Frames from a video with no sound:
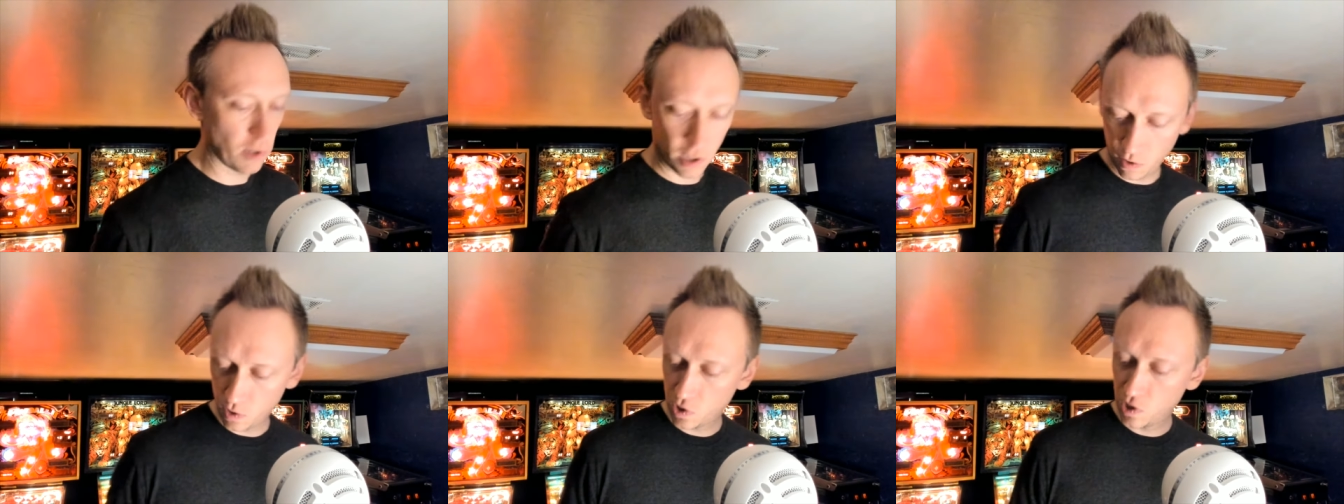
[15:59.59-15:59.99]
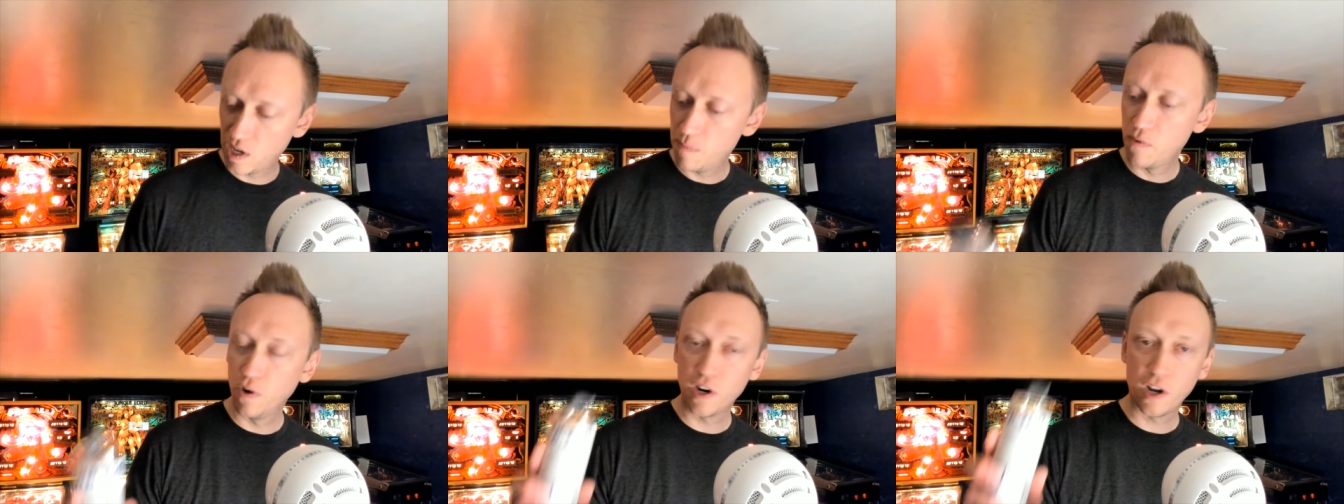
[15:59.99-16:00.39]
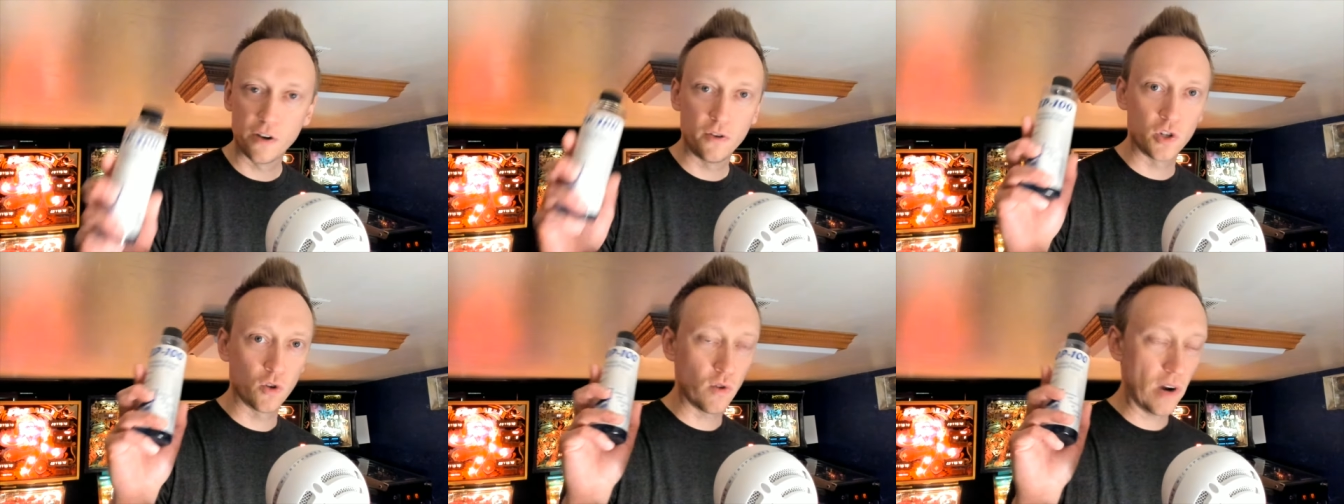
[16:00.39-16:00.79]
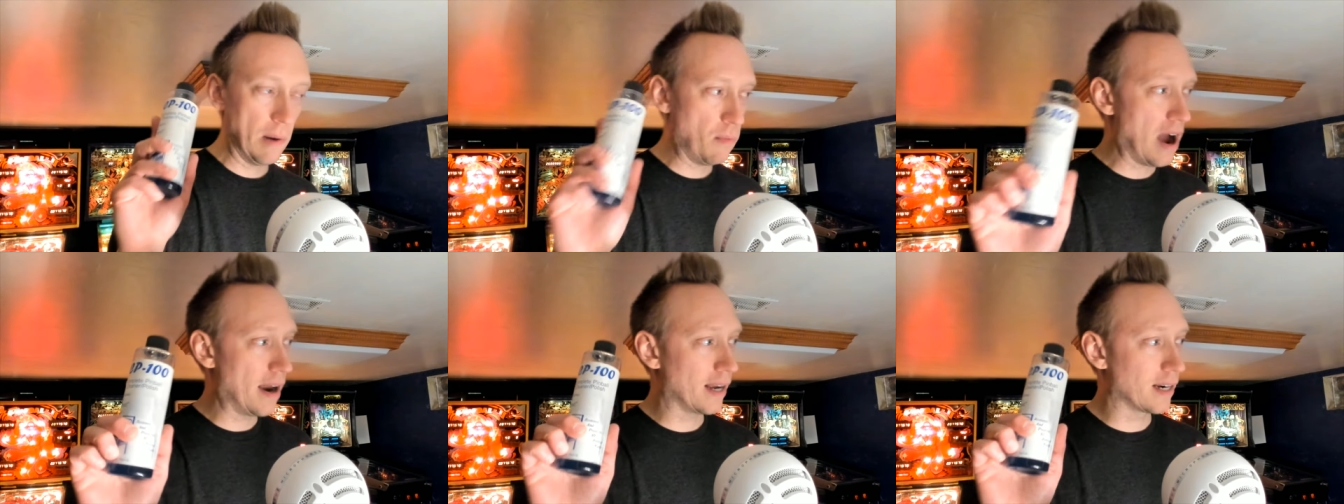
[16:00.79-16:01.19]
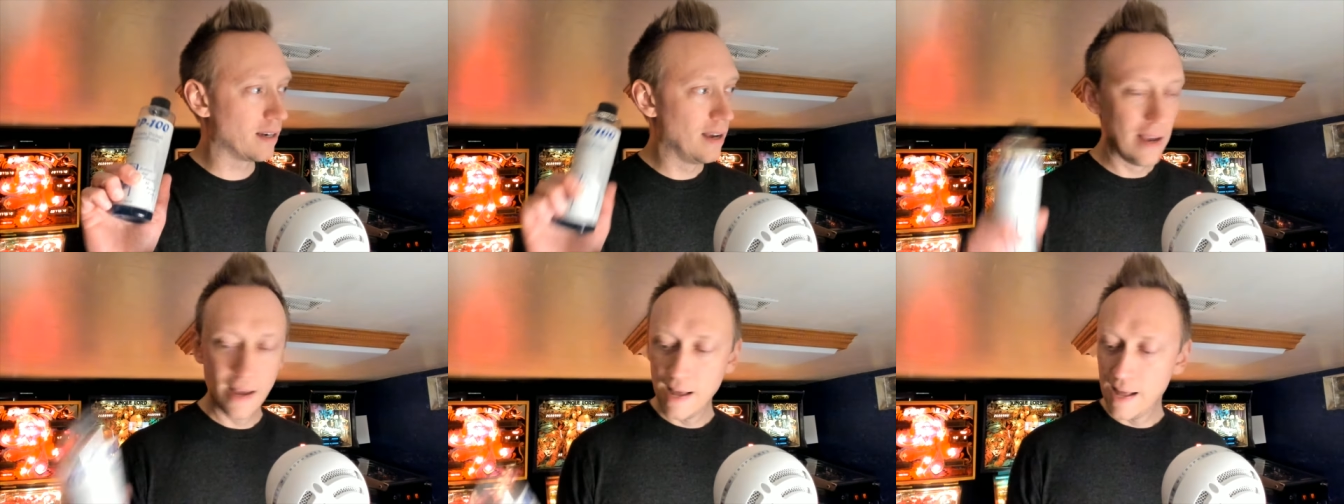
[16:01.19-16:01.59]
So CP100 is a great product.
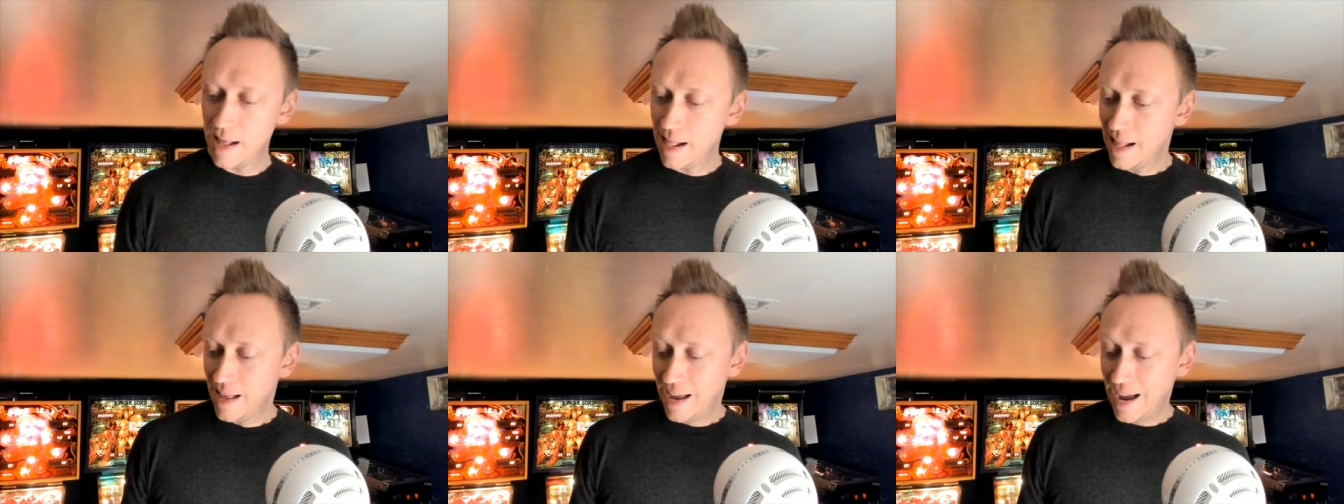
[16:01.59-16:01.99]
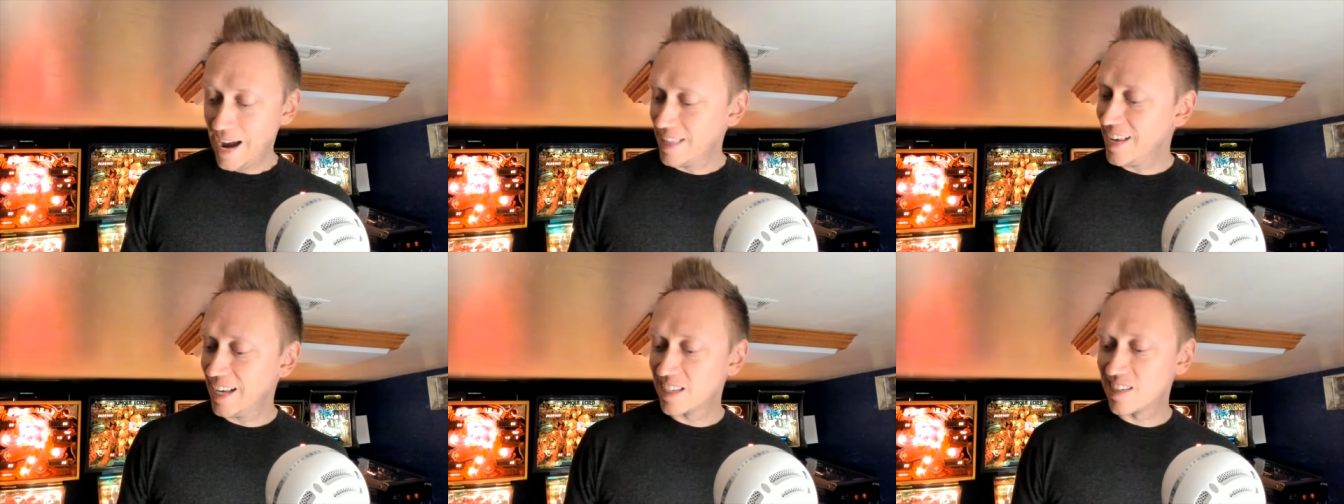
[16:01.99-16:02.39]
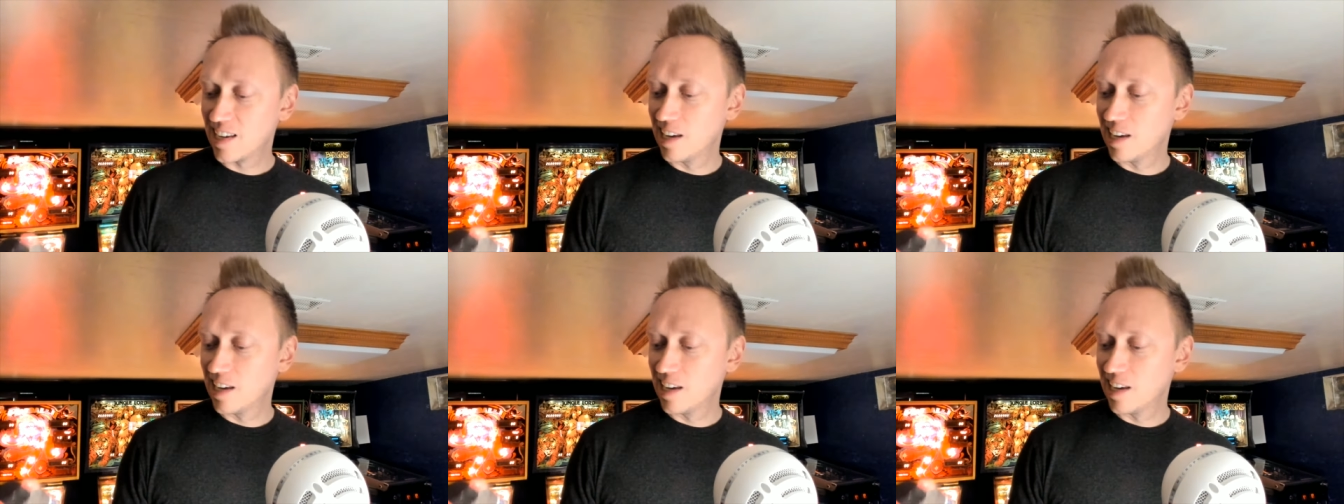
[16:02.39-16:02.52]
I think it says